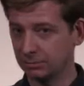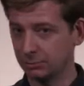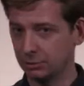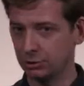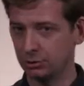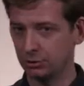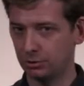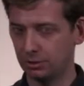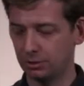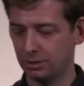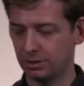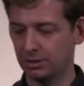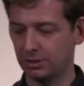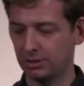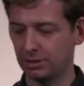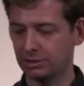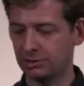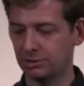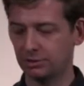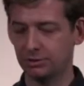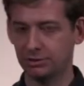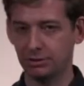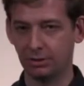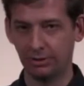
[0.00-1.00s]
majority of the
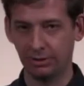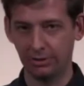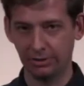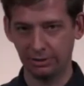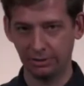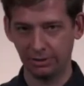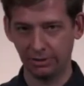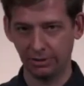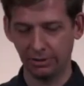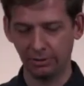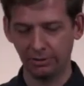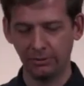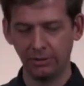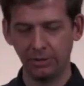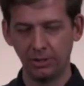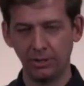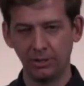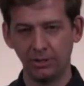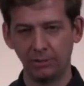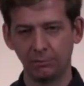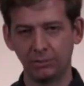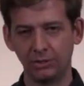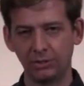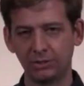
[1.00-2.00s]
collections are in there,
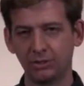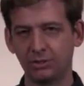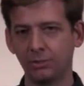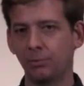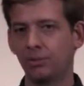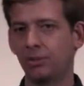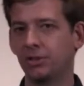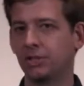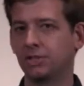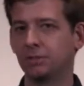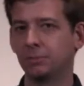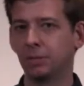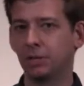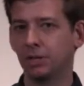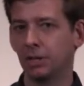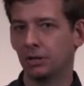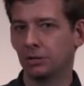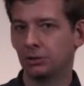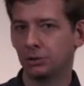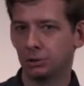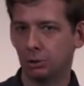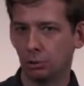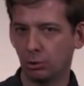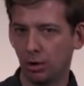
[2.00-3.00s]
but some things may
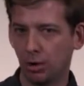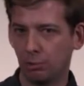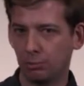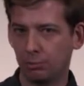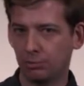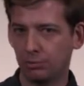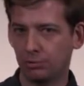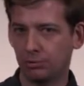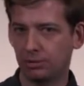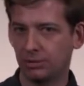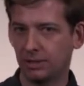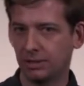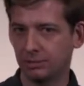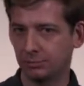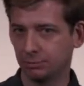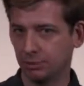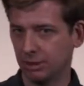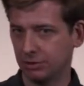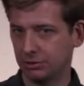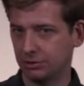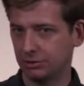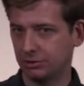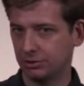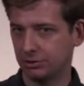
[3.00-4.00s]
not show up as
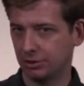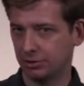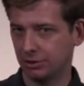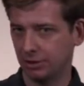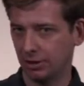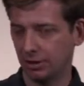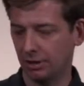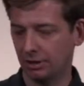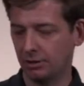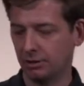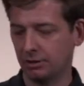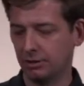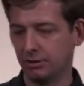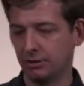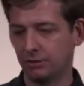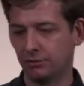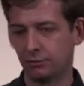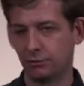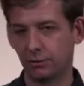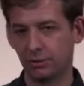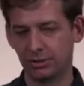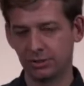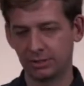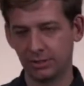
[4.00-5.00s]
much in there.
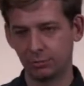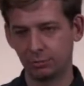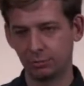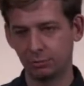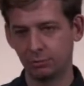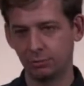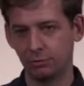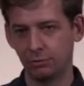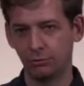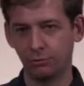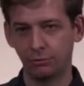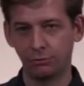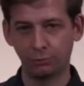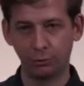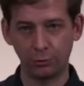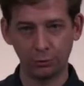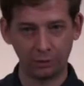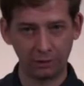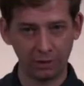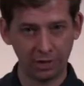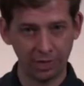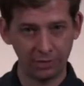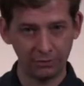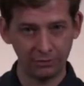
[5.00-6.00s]
For example,
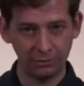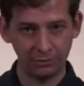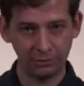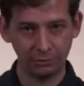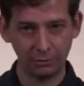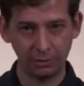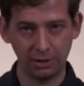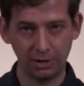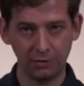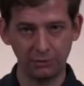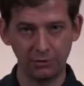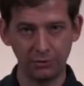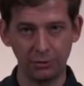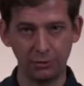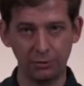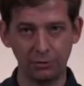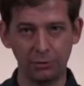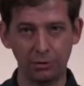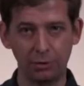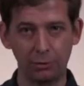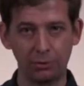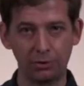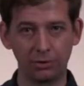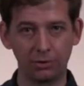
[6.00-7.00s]
photographs, we often don't
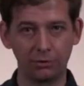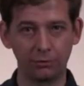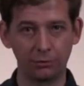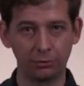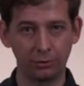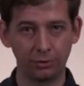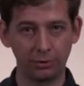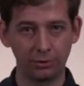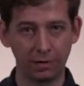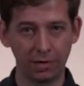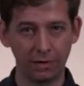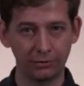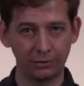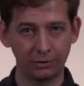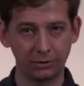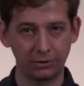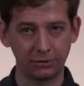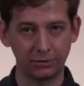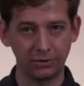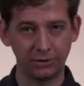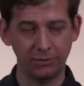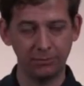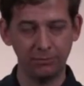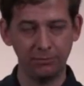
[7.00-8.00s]
know where the photographs are
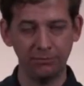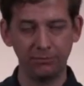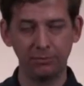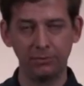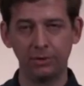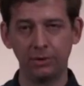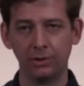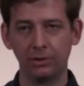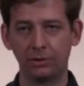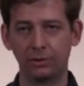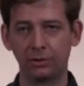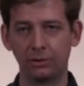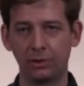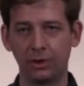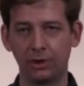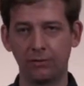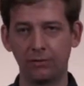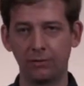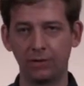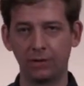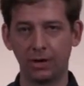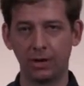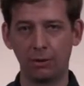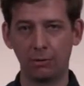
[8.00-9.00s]
from. They're
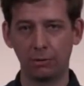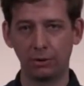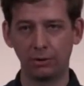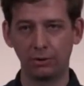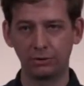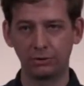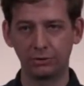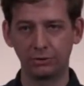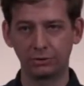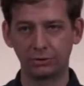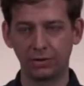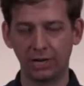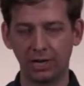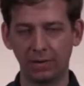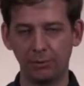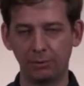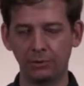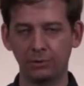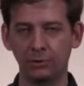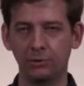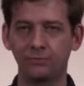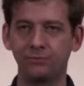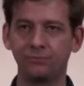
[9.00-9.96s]
often not well described.